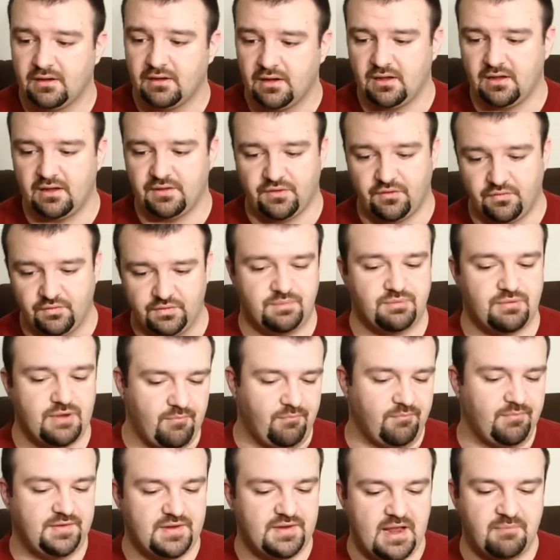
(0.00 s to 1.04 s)
Uh, the only
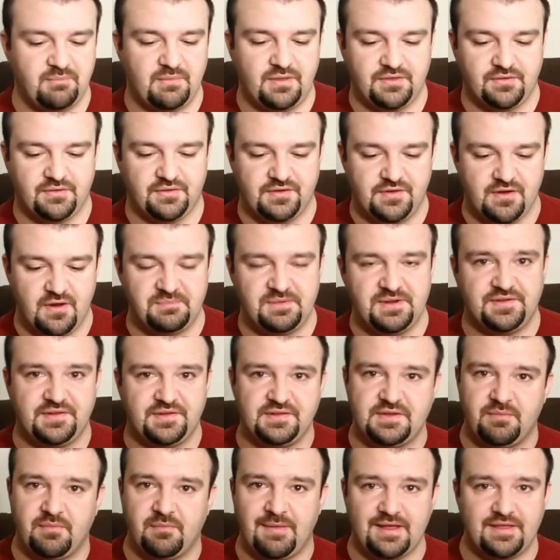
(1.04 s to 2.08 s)
problem is, yeah, there is numbness in
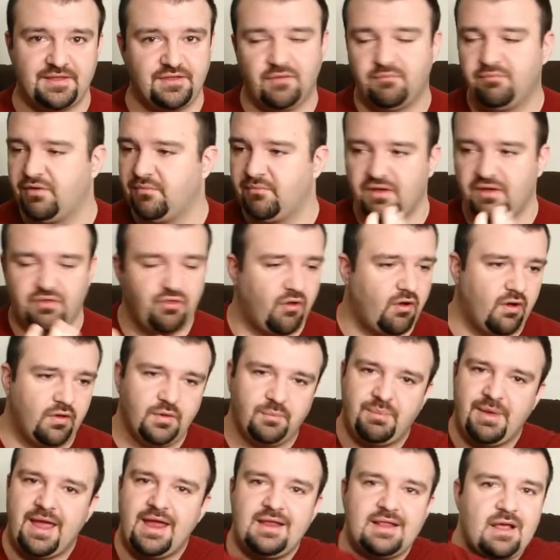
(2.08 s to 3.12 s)
the tip of my thumb, but my, all
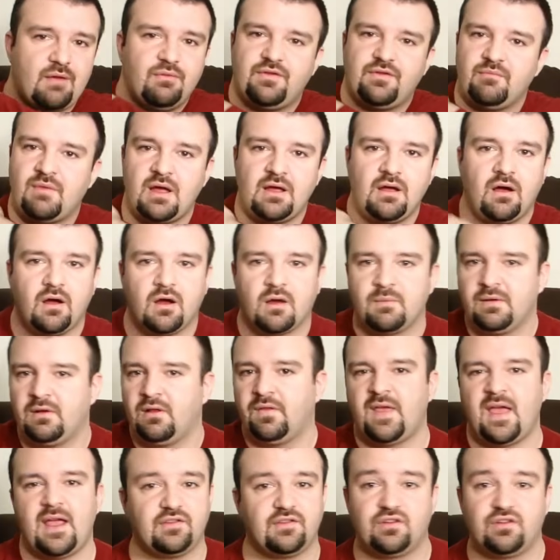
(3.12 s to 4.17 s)
the pain that was in my arm and
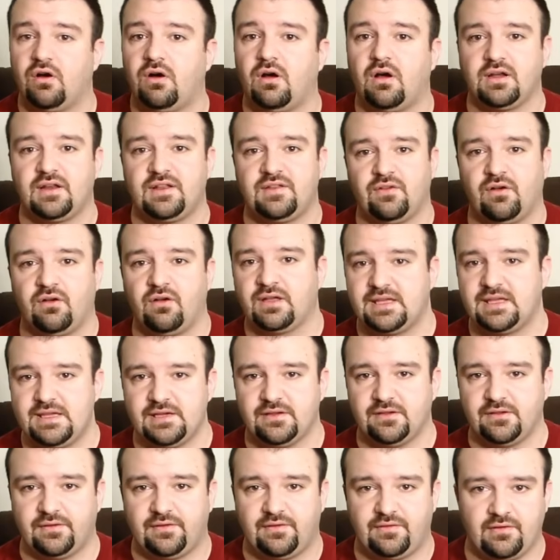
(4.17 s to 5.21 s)
all that is gone. It's all
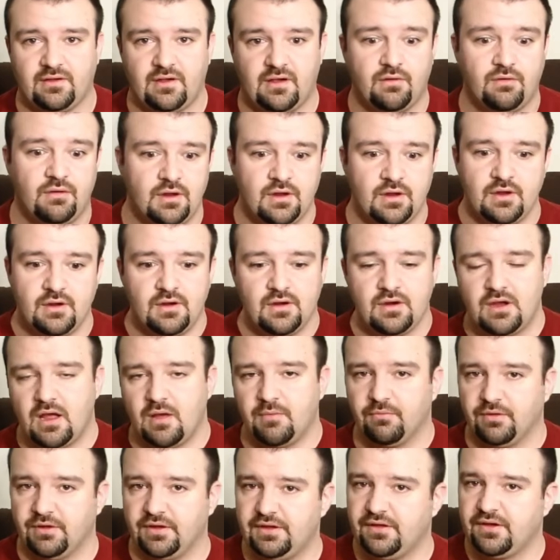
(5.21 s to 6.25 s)
healed, so
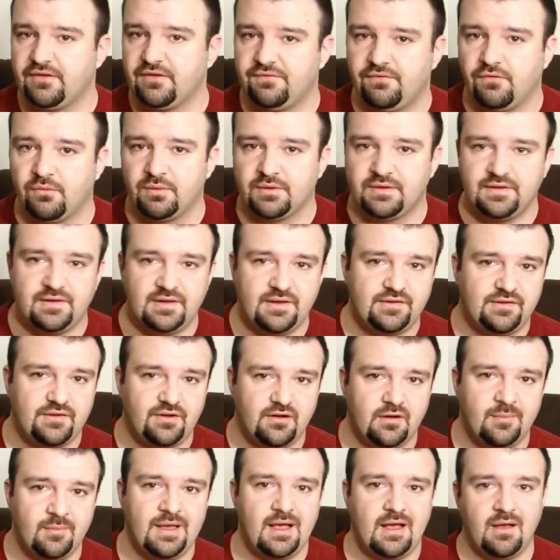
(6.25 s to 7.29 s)
I'm really looking forward to this
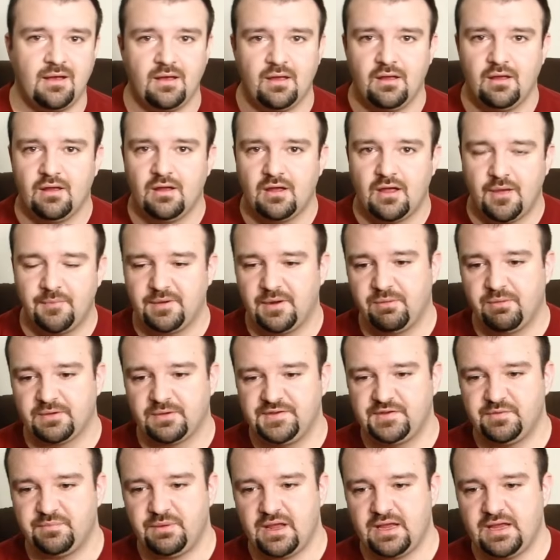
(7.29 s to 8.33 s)
tournament. Uh, I'm going to
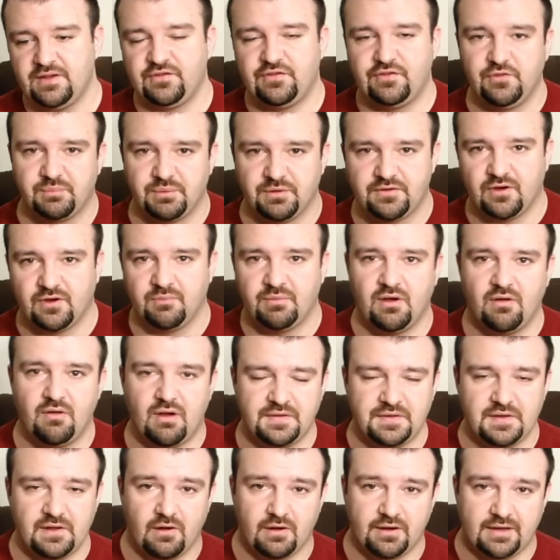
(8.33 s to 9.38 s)
participate in Super Turbo
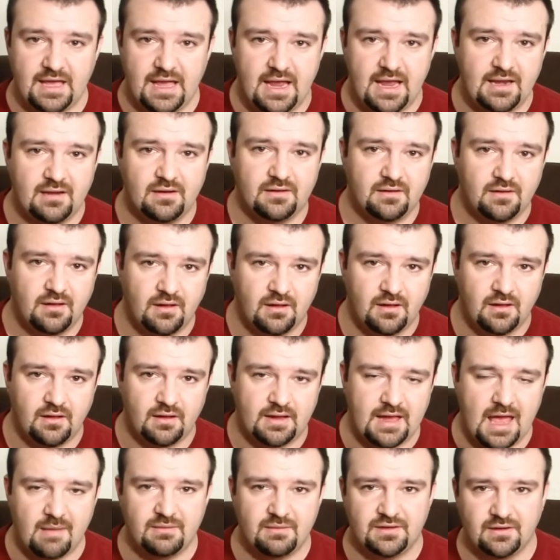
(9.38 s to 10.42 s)
on the arcade uh,
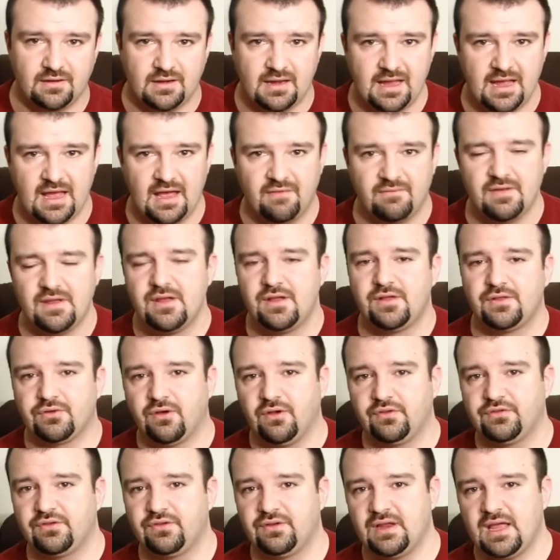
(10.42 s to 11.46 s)
cabinet they're going to have. They're
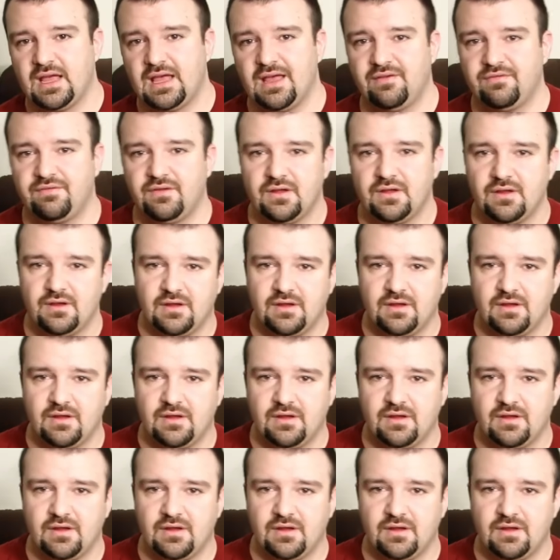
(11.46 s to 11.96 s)
also going to have...